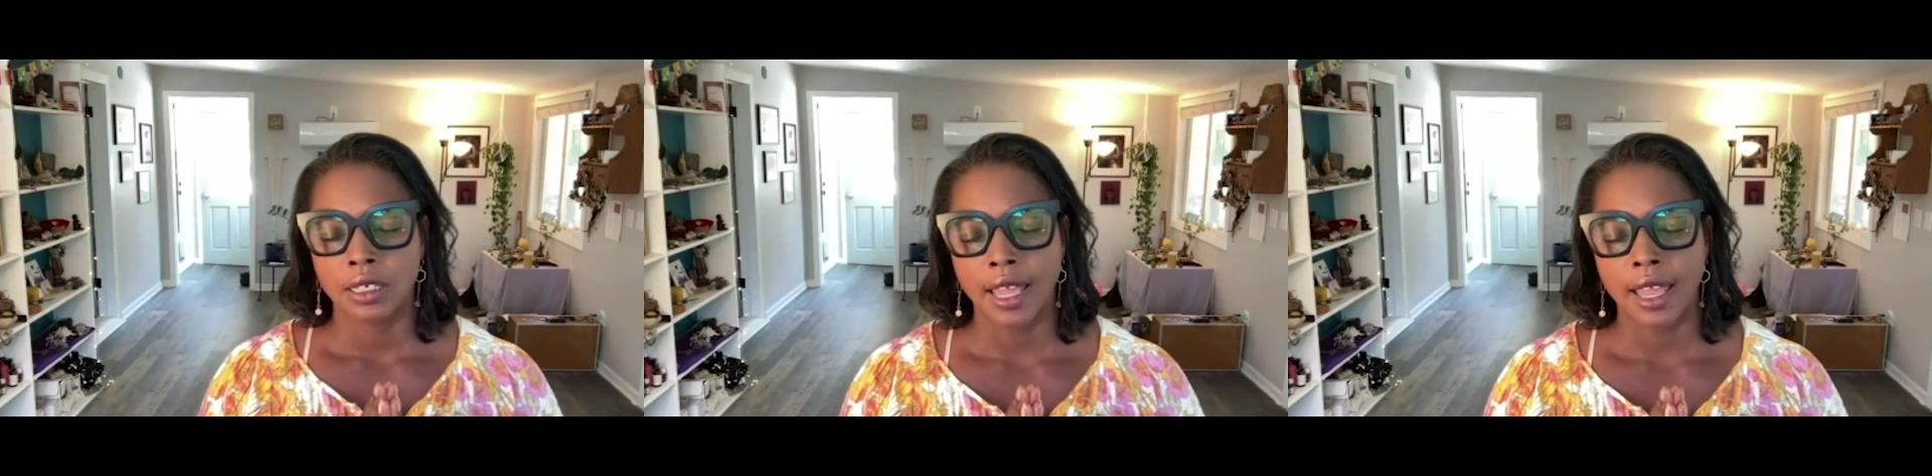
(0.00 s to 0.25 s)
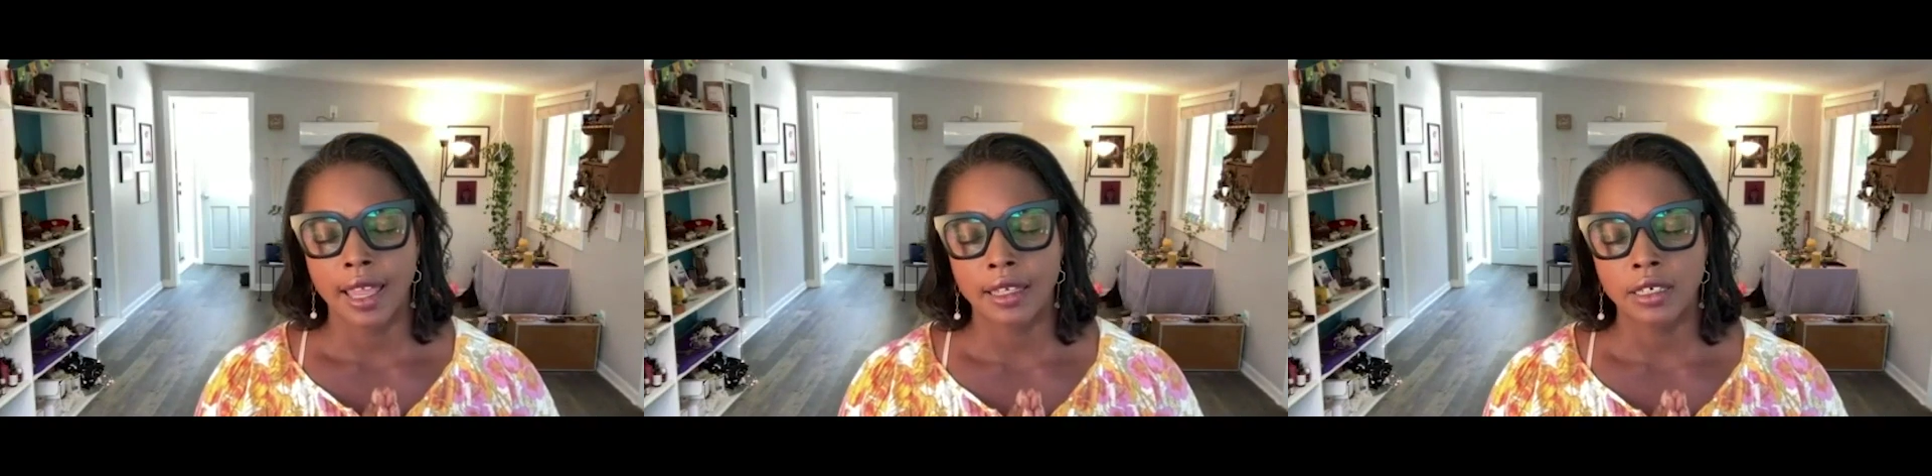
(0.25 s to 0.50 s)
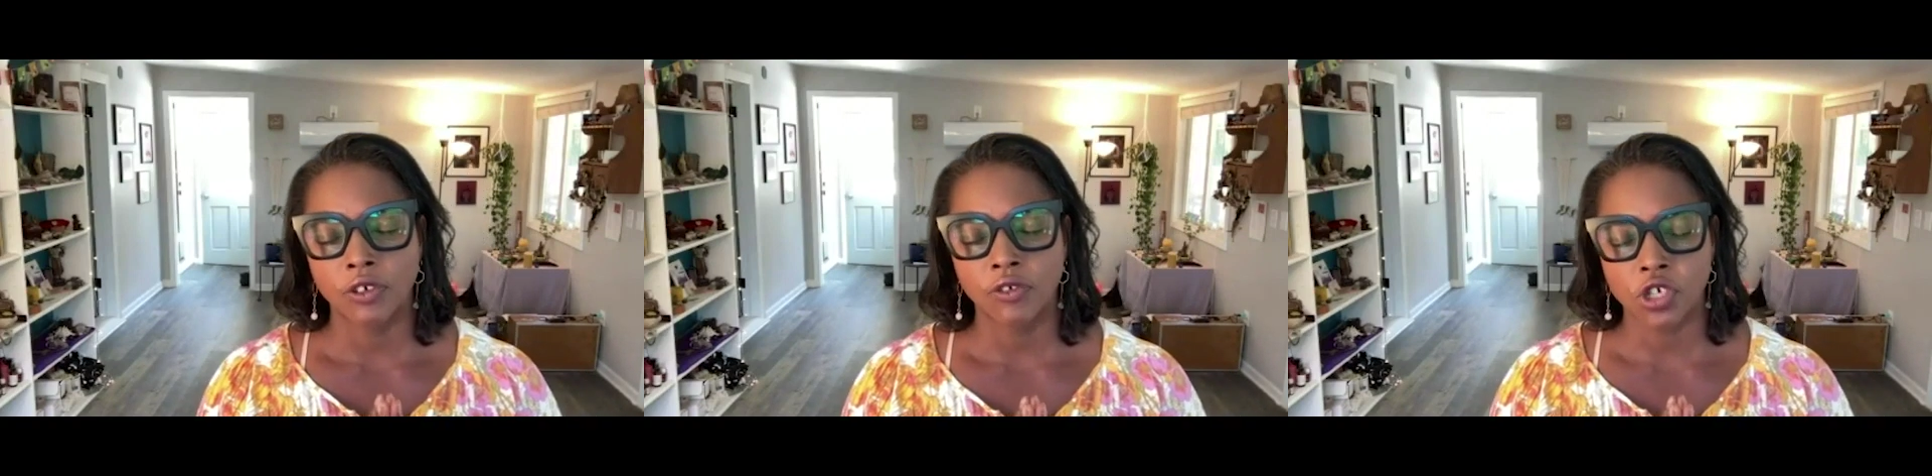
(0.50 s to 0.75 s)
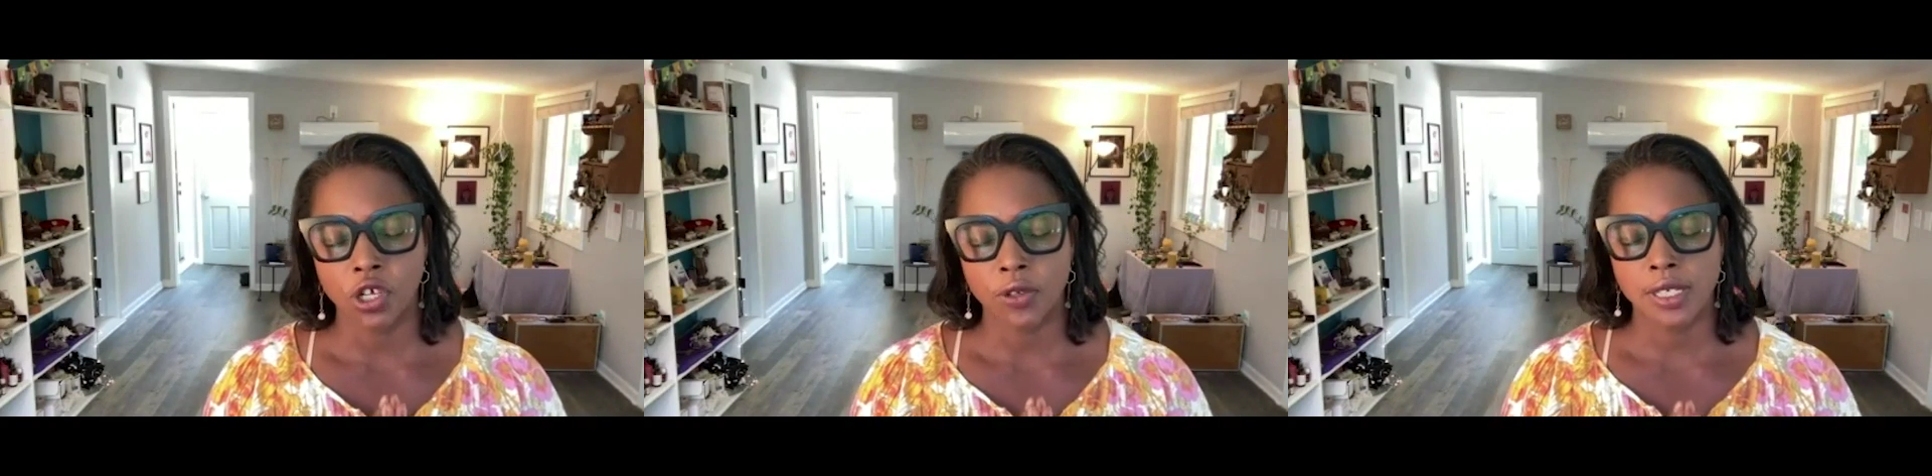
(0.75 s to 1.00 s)
And if you've
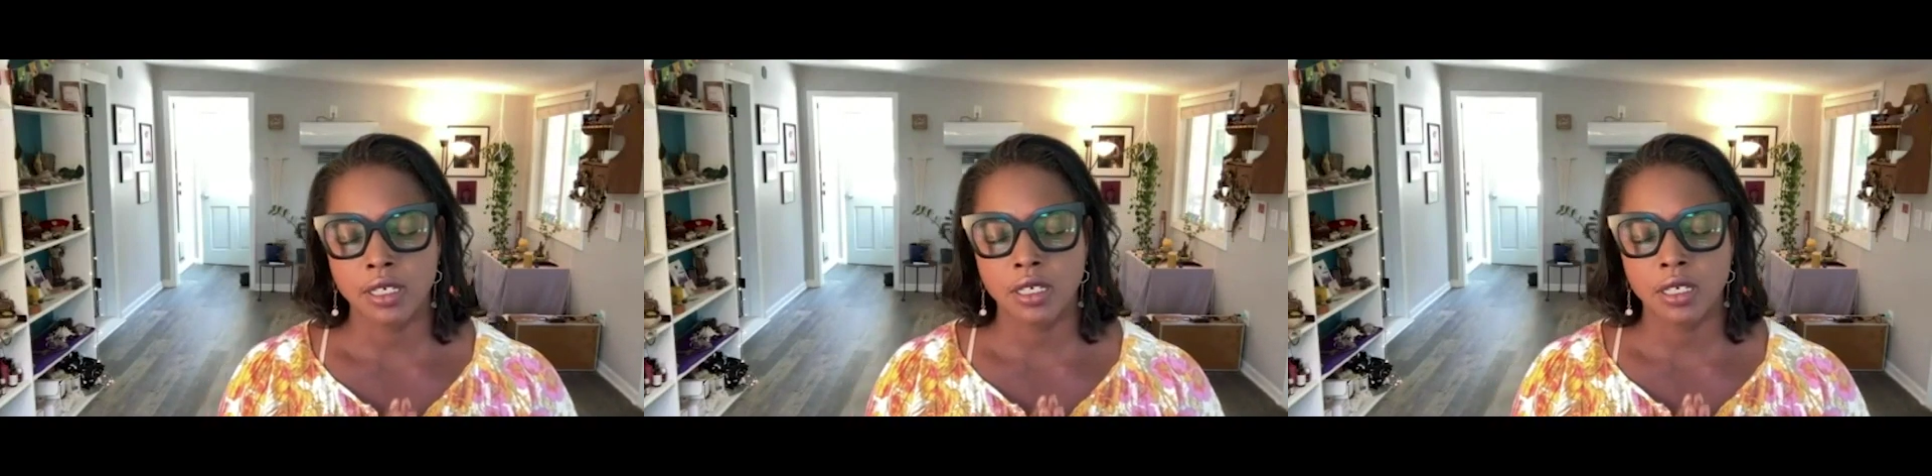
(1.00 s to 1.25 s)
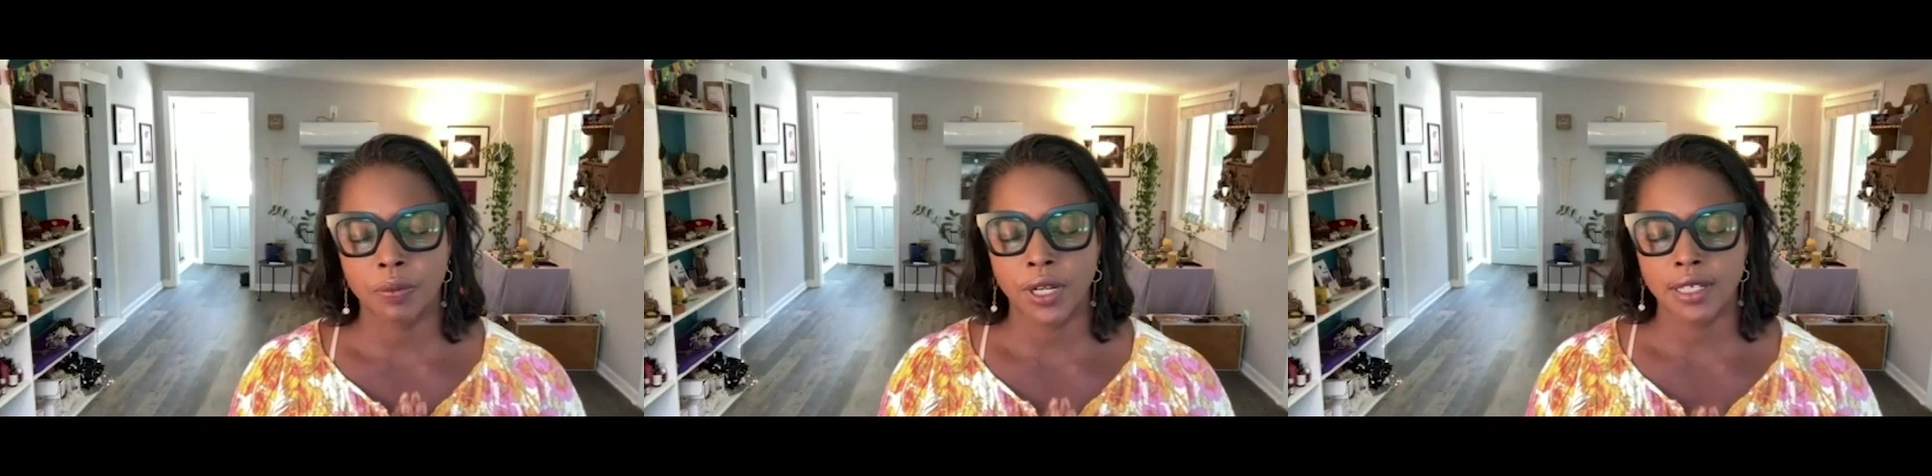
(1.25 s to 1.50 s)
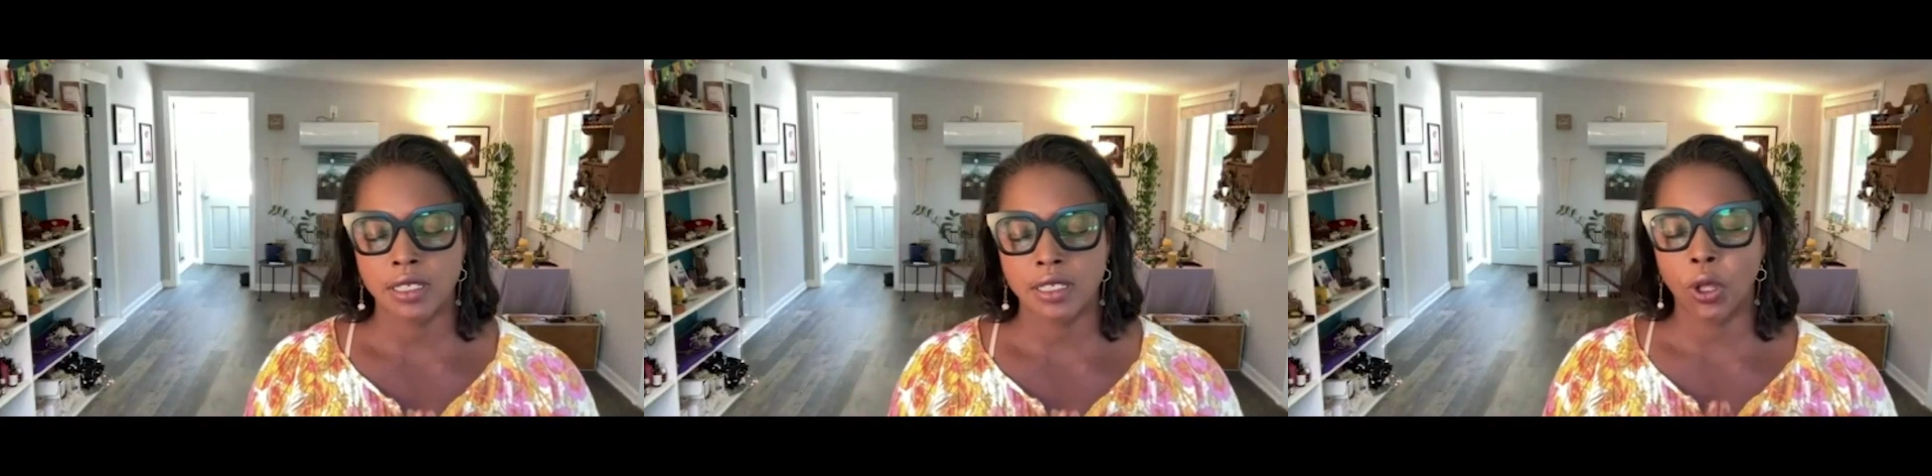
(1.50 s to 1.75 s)
chosen to press the